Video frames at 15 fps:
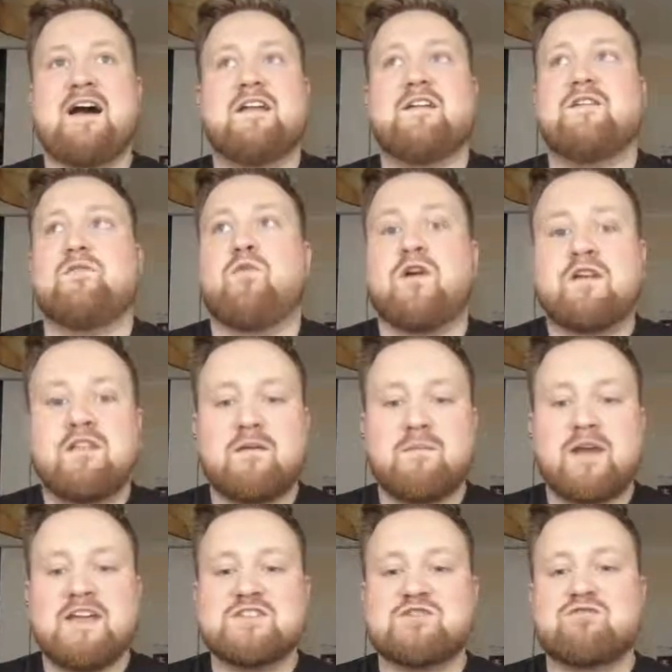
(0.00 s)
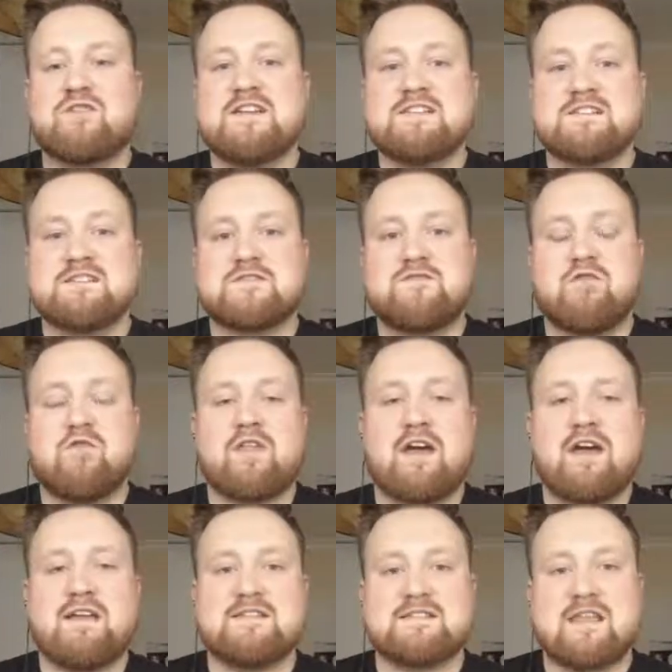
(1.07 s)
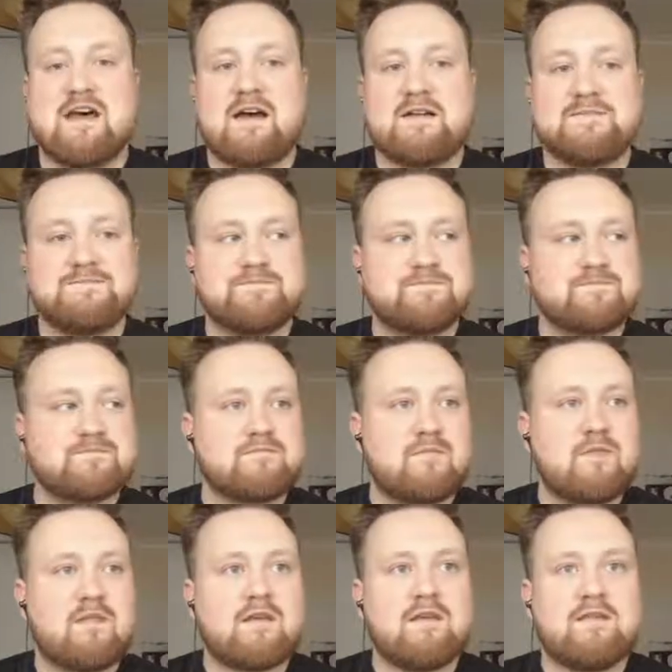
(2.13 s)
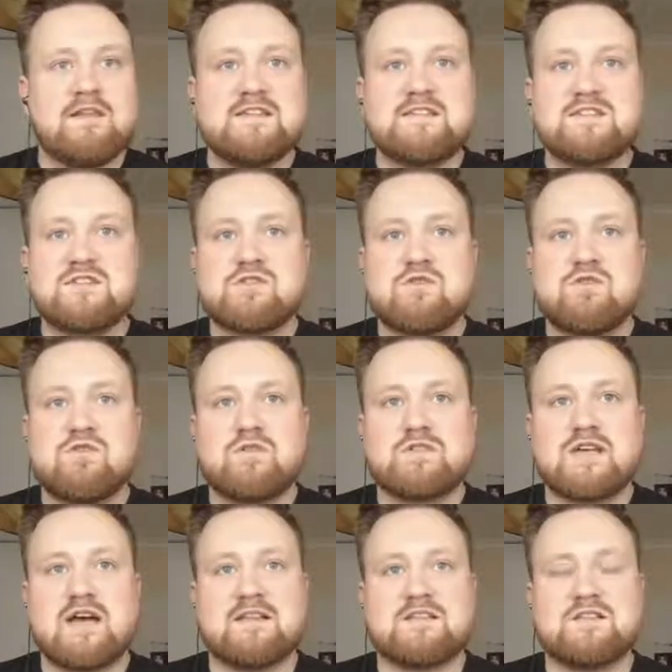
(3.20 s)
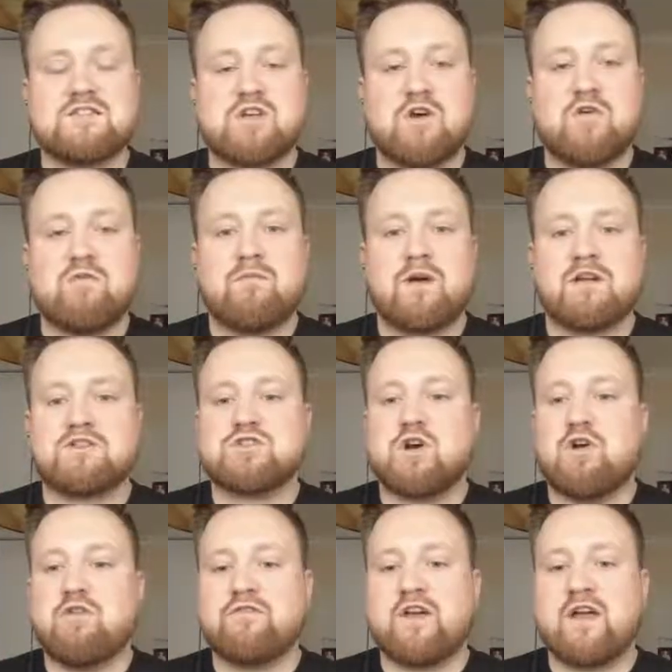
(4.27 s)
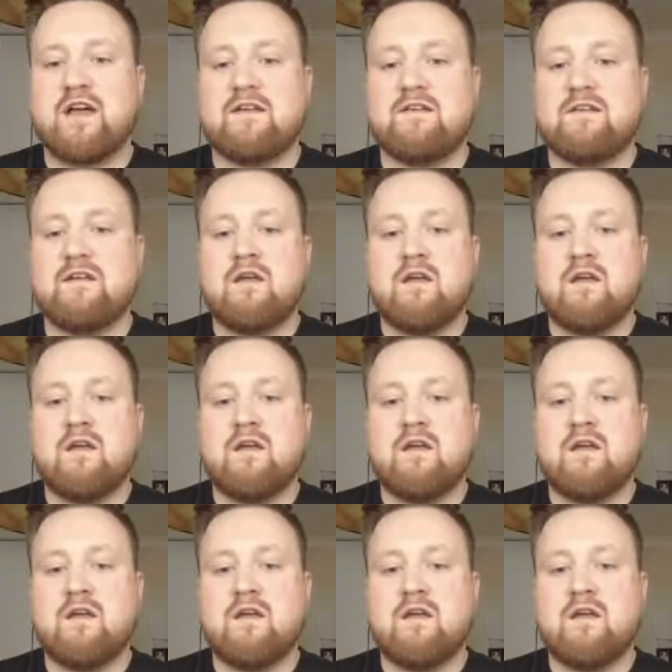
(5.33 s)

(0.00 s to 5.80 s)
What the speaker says: one of the major reasons for that is that these stores had so much overhead.